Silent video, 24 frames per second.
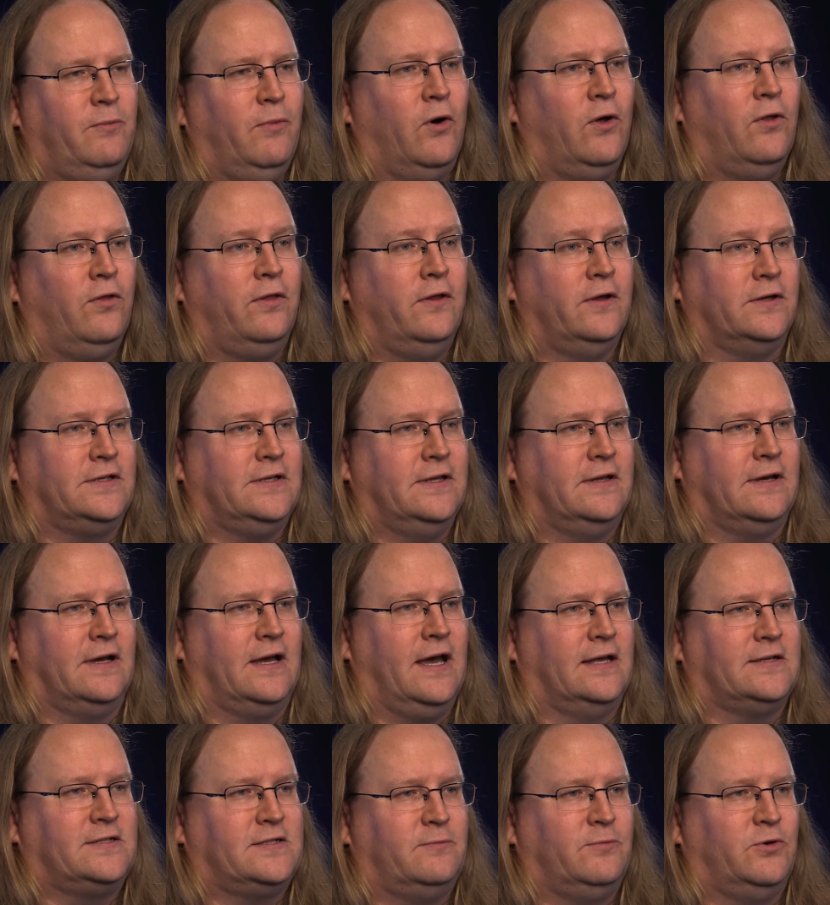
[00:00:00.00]
we both look to the
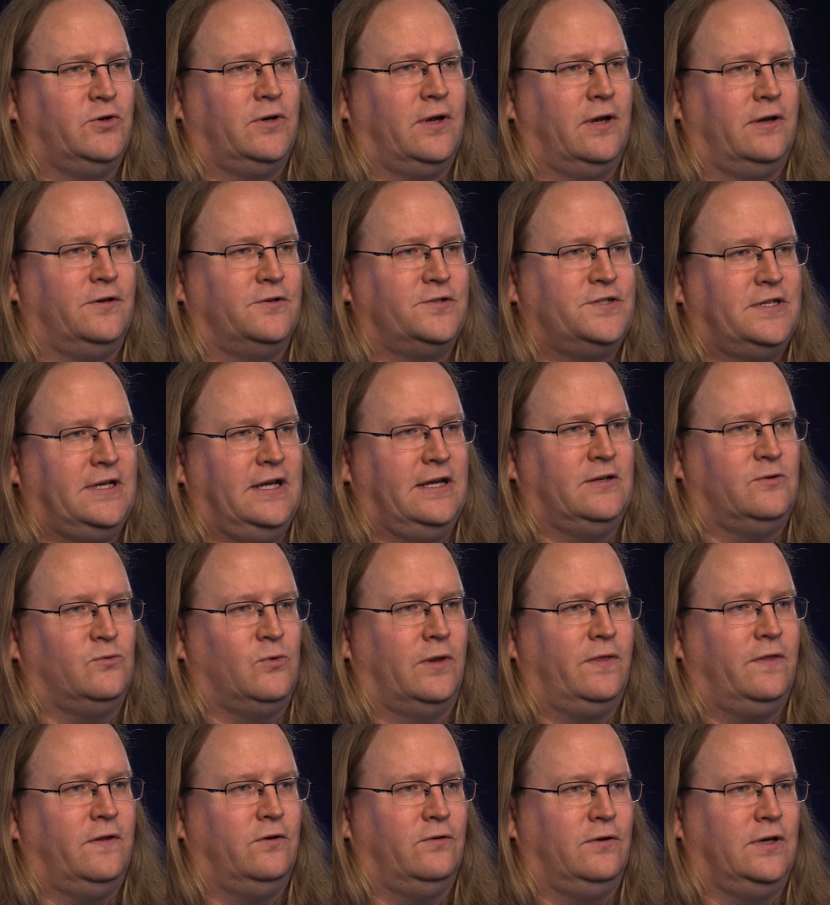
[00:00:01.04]
customer to understand
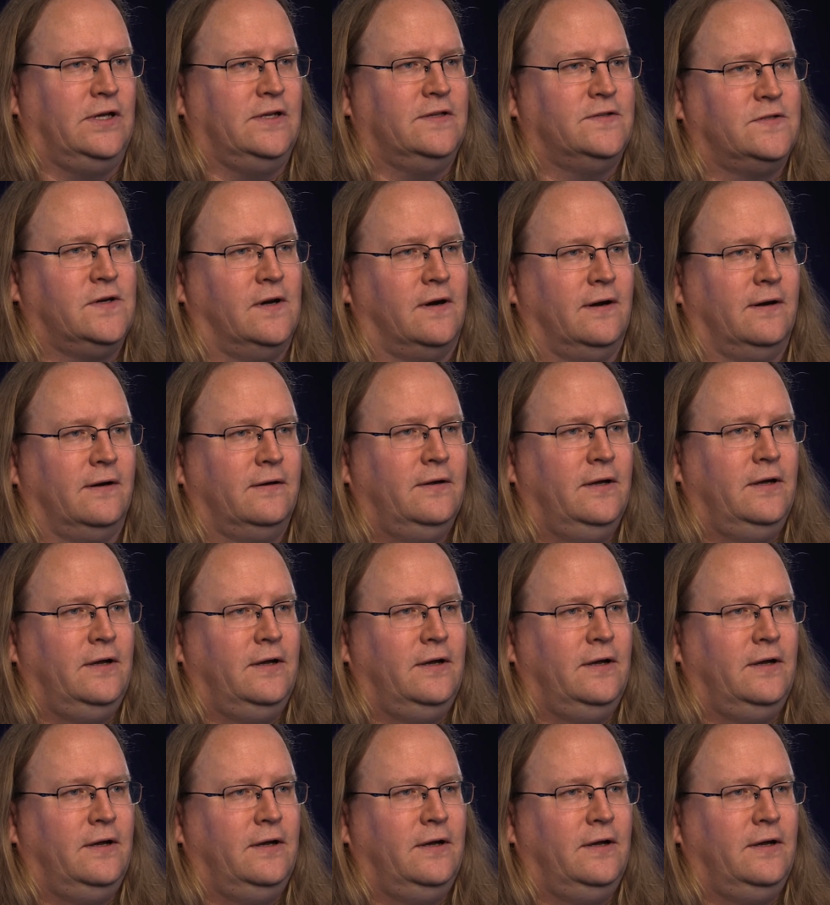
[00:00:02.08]
what their needs are.